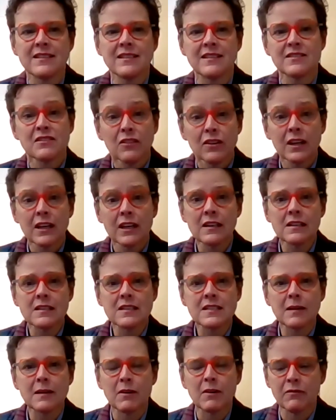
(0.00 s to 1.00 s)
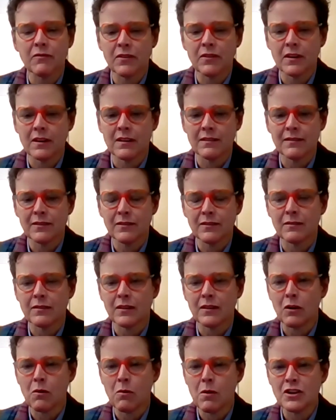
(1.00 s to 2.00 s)
is looking at some of
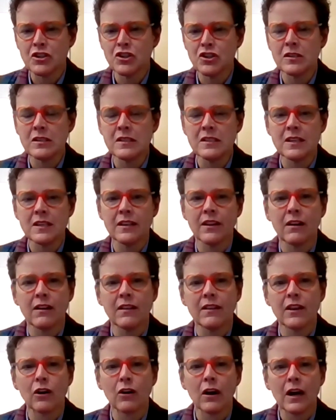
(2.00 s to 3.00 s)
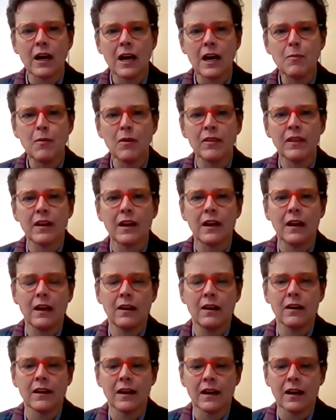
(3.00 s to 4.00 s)
the questions, and there are a couple that
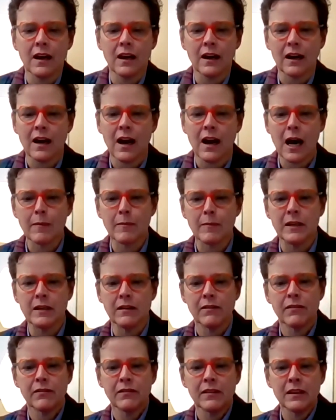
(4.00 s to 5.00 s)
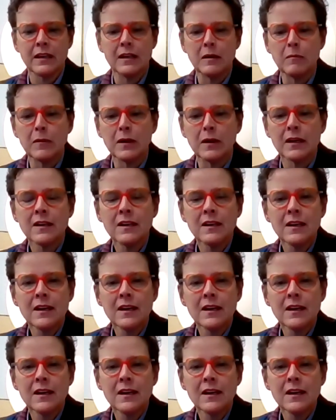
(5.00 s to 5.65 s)
hit on a common theme.